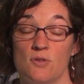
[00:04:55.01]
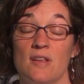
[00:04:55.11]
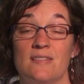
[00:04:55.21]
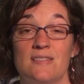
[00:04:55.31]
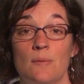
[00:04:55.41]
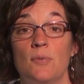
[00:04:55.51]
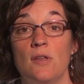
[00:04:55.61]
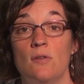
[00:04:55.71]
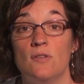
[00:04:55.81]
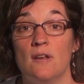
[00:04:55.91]
You can simply
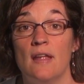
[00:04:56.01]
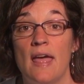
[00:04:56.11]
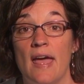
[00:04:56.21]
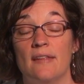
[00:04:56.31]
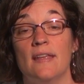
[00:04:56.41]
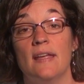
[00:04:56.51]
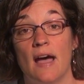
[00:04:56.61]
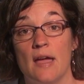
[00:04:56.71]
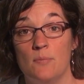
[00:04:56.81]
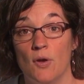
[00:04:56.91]
use it as a
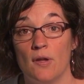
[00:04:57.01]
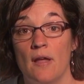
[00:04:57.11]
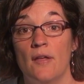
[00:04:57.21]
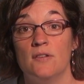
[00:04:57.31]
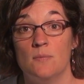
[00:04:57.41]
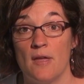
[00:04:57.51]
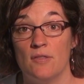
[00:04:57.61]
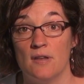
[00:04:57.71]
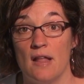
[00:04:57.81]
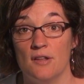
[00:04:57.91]
guidebook to
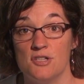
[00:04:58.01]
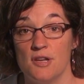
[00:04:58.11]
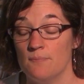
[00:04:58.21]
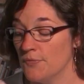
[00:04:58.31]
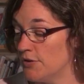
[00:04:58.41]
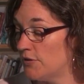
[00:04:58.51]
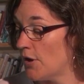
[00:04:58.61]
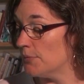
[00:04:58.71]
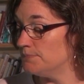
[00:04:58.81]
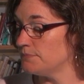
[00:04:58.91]
methodology. So,